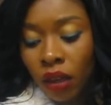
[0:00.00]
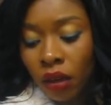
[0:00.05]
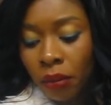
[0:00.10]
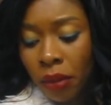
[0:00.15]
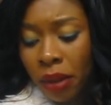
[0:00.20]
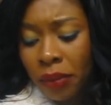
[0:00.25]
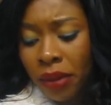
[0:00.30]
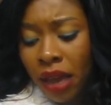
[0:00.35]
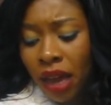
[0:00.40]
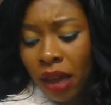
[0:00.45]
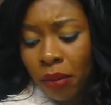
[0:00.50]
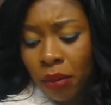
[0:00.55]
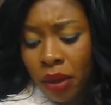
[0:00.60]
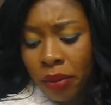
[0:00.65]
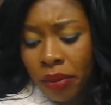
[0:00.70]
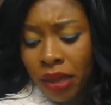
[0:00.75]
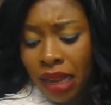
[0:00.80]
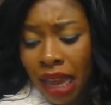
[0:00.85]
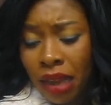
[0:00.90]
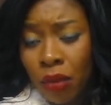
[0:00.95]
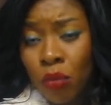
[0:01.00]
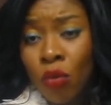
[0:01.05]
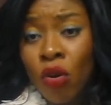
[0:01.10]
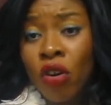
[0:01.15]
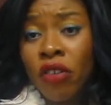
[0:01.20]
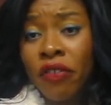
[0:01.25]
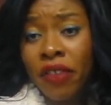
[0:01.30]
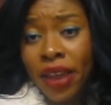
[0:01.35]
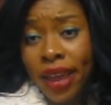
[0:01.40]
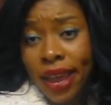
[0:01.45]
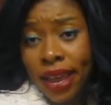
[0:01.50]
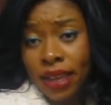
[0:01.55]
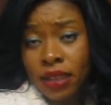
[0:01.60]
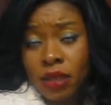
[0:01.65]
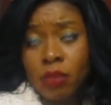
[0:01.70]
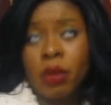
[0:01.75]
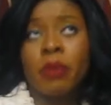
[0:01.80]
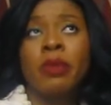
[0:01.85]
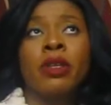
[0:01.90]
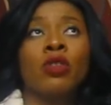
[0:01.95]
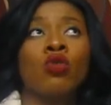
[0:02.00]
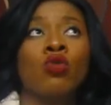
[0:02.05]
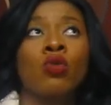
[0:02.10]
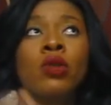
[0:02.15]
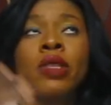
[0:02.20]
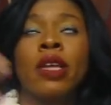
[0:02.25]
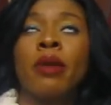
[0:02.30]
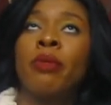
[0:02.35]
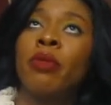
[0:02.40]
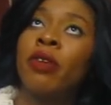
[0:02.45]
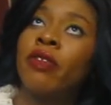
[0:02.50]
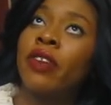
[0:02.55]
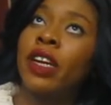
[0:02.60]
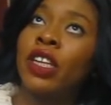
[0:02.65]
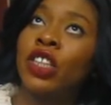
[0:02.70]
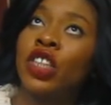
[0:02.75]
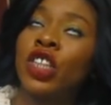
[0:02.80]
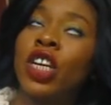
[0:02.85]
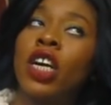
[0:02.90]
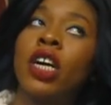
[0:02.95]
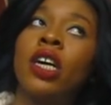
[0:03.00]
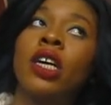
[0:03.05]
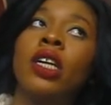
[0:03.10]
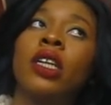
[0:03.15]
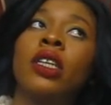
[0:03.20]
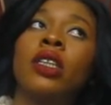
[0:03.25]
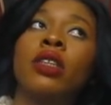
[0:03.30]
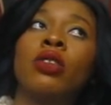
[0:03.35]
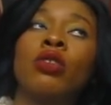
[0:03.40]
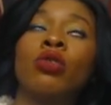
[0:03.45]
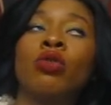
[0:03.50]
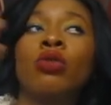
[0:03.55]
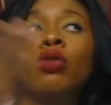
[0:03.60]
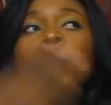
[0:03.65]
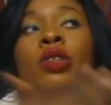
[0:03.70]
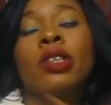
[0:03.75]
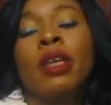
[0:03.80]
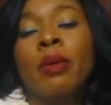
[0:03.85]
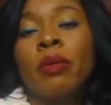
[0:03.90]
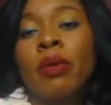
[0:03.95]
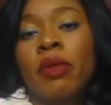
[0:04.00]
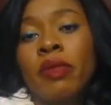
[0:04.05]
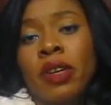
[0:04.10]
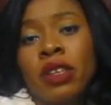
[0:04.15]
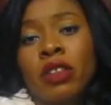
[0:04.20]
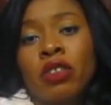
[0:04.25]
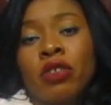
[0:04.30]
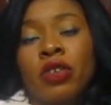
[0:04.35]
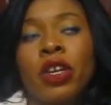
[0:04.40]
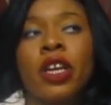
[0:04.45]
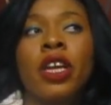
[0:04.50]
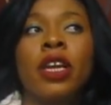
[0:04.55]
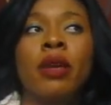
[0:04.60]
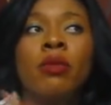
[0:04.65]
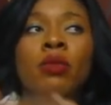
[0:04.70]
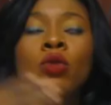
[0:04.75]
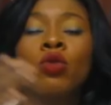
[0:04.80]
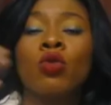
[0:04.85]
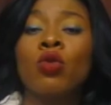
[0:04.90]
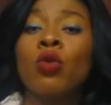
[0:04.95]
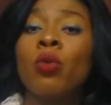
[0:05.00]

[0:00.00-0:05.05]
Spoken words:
maybe like MOVATE, maybe 2 TEMPOVATE gel, 2 TEMPOVATE cream,